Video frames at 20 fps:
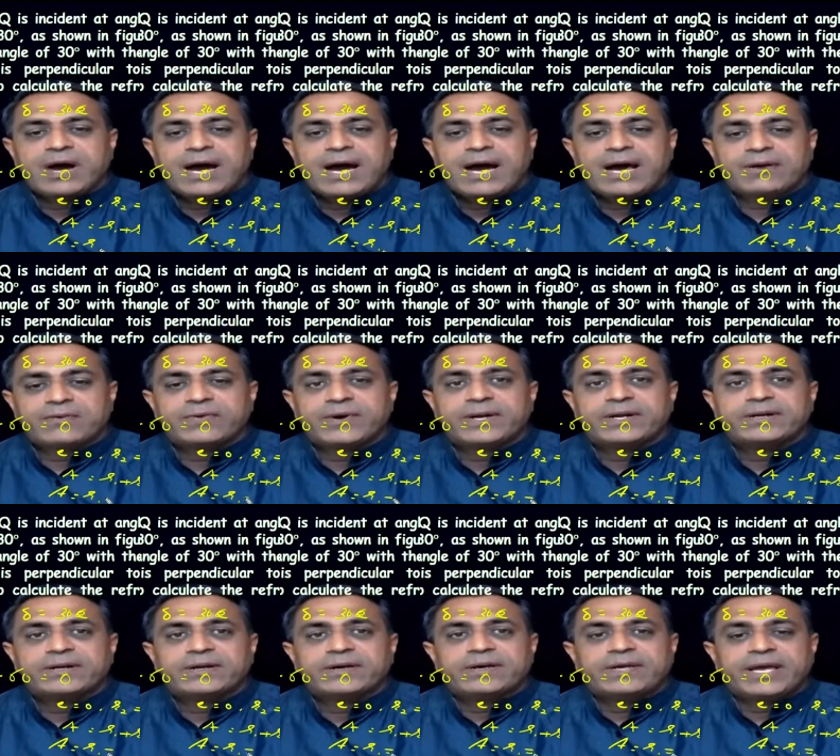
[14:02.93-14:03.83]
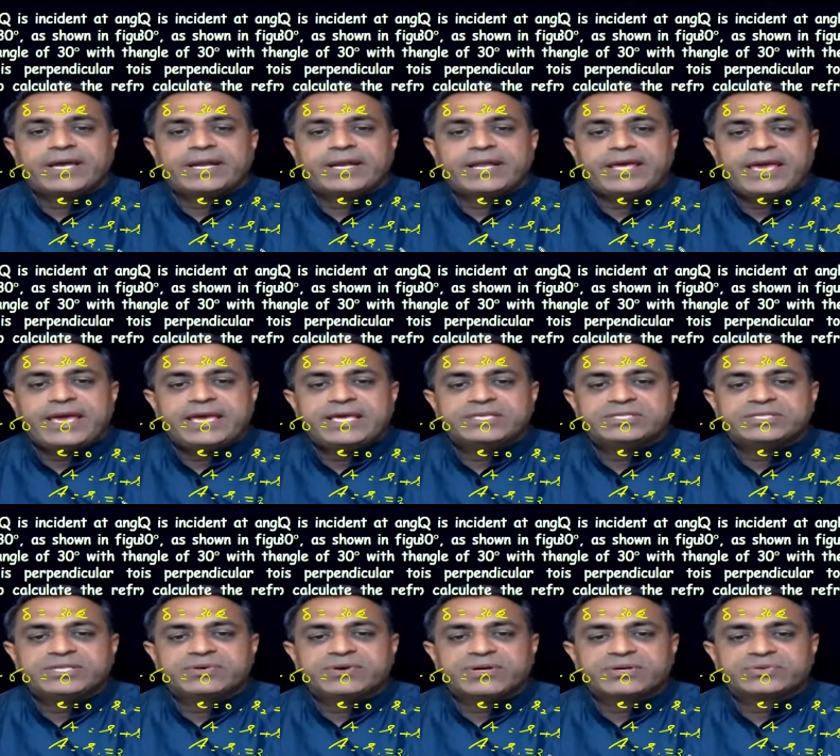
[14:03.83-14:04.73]
R1 and A is
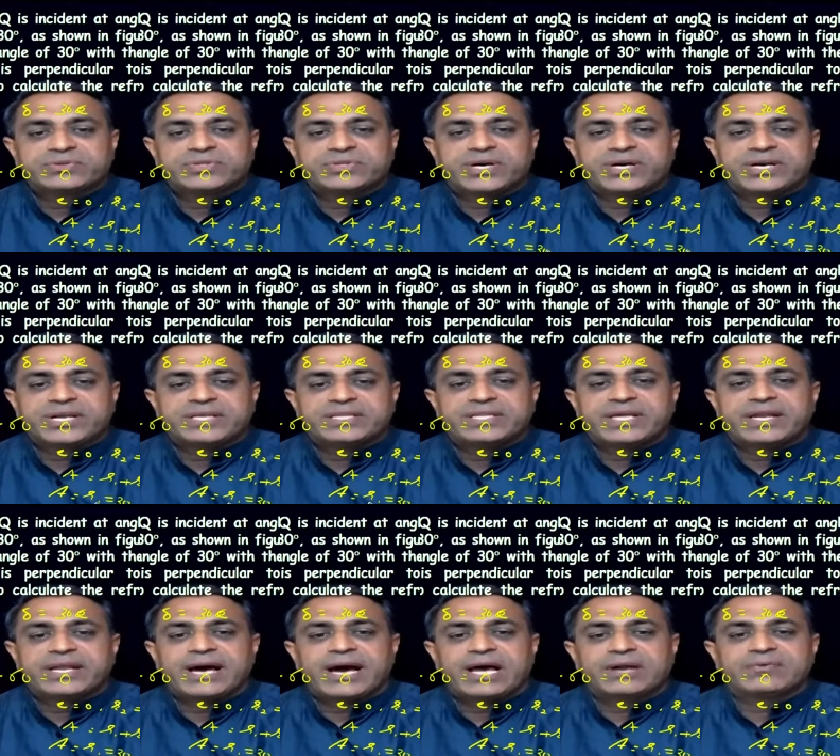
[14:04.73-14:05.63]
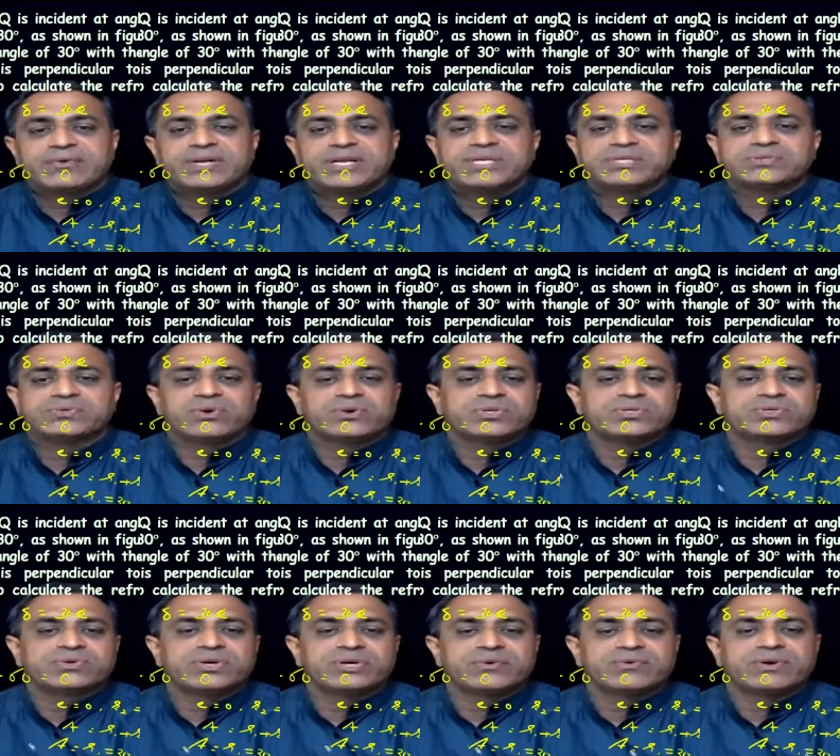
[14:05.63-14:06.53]
equal to 30, then R1 is
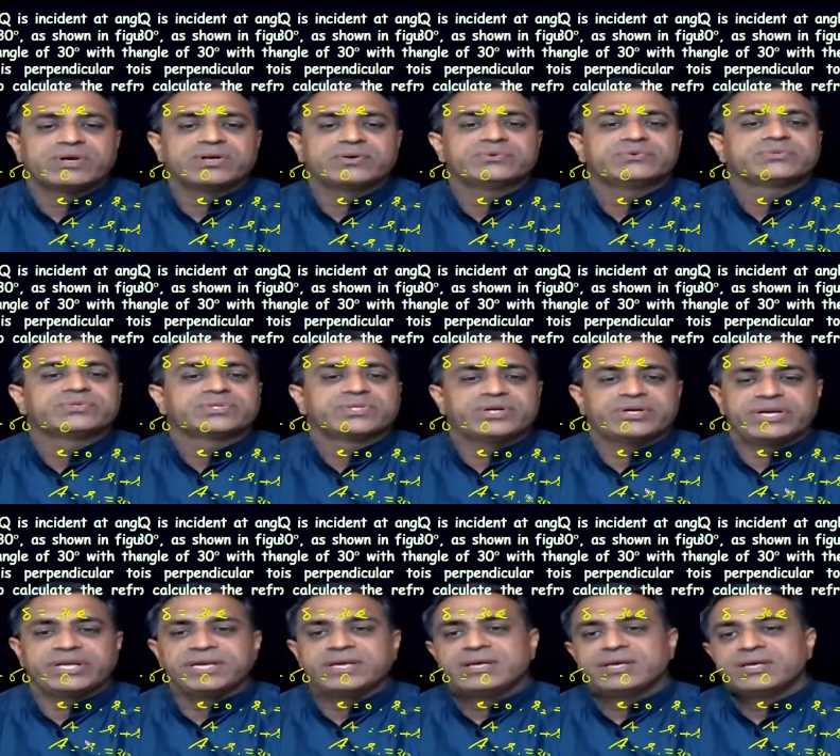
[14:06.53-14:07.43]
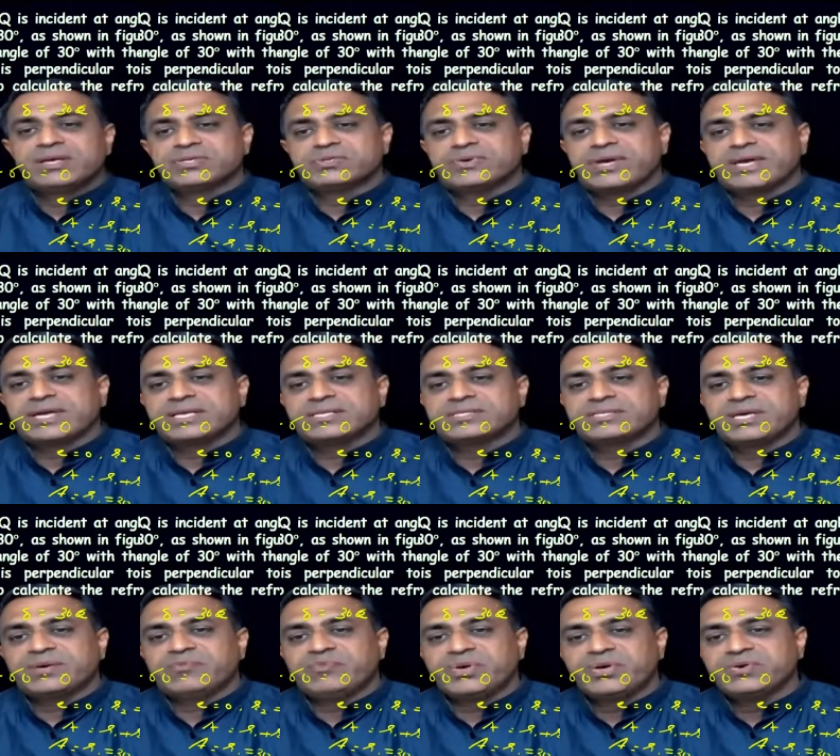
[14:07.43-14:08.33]
also equal to 30. So I can
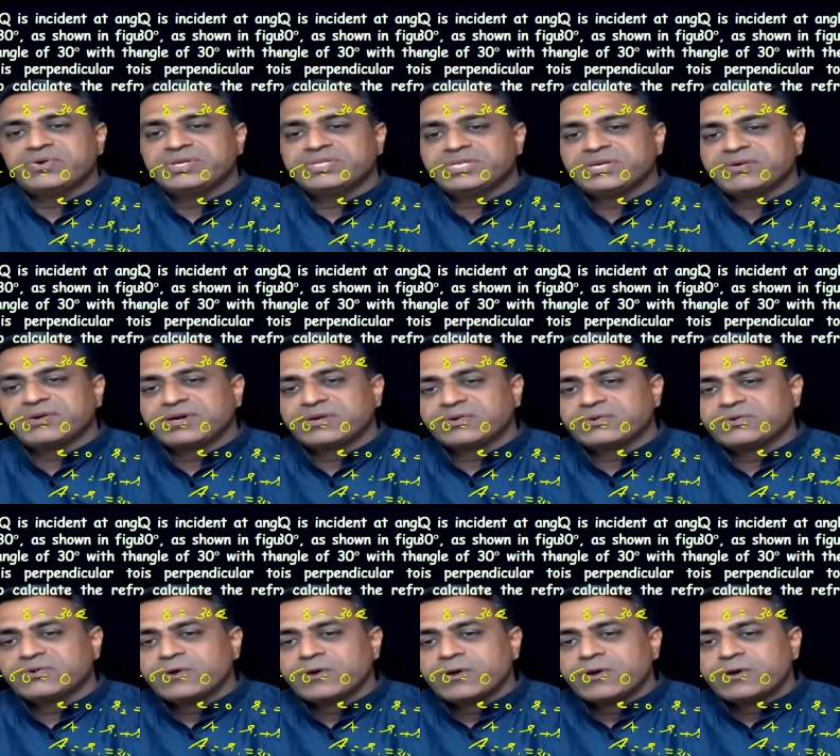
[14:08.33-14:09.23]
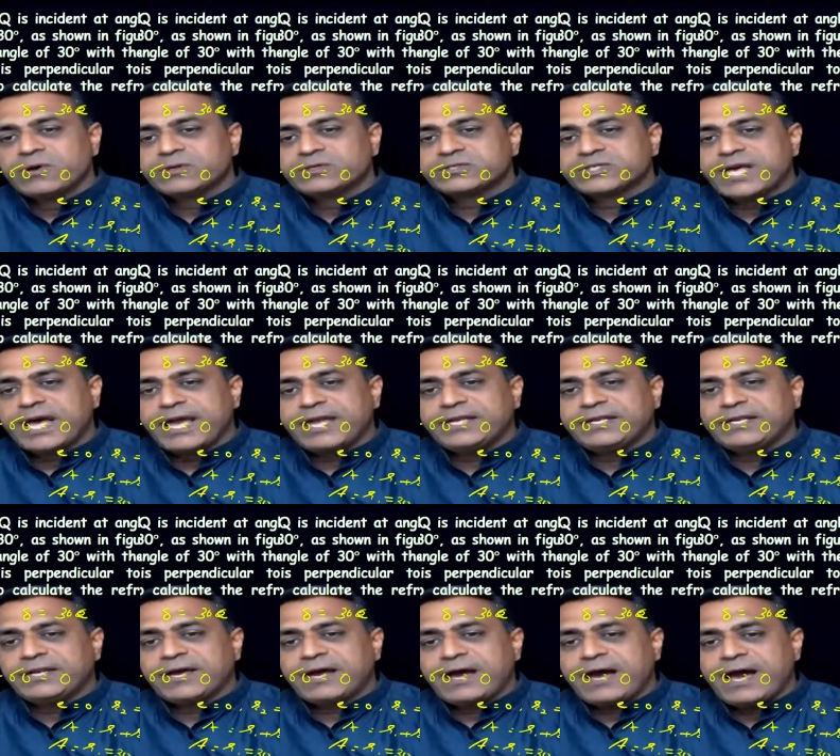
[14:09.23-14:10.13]
say mu is equal to
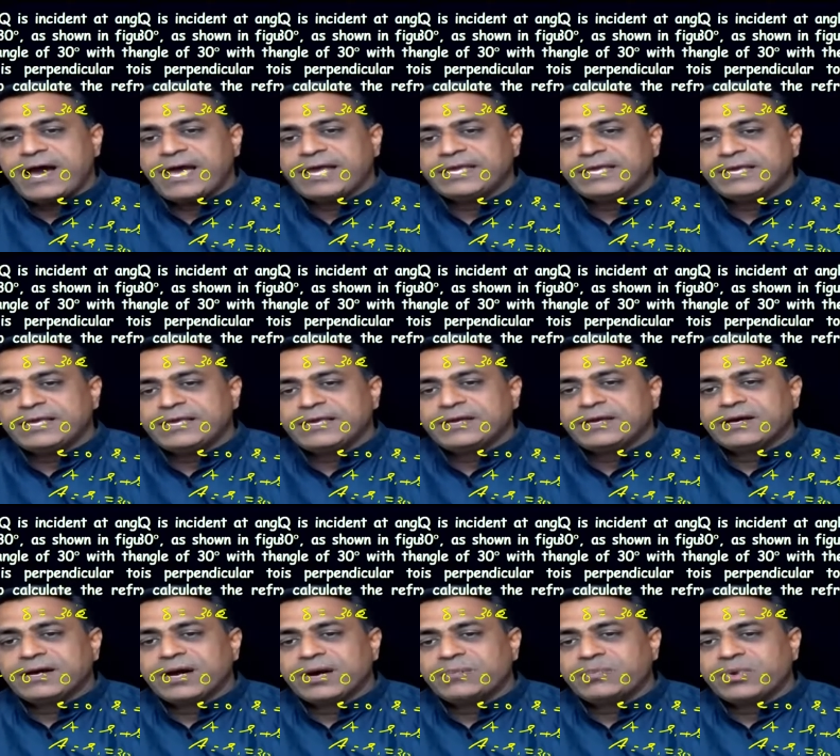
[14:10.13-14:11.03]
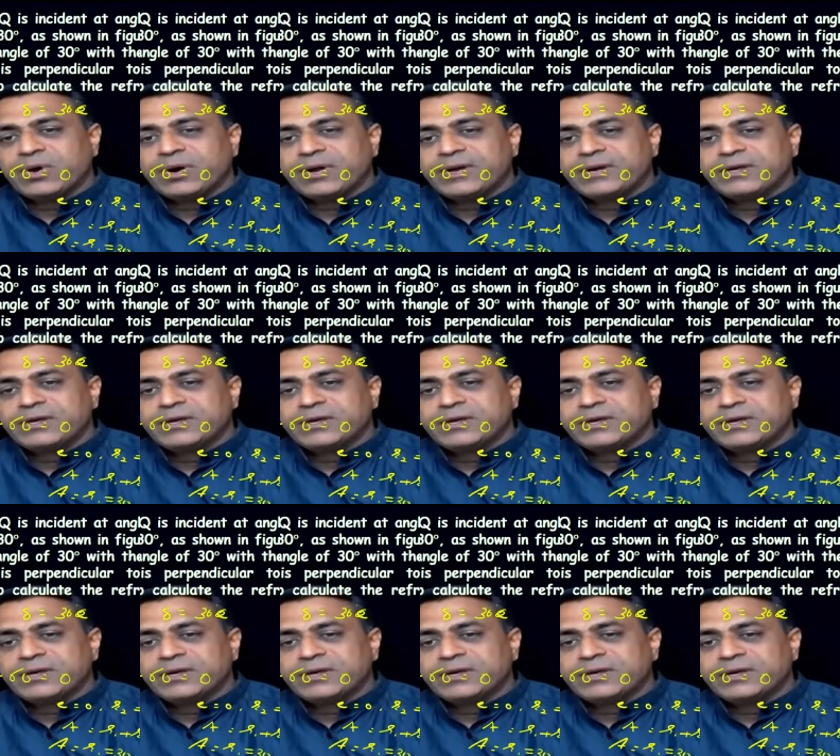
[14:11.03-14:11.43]
sine I upon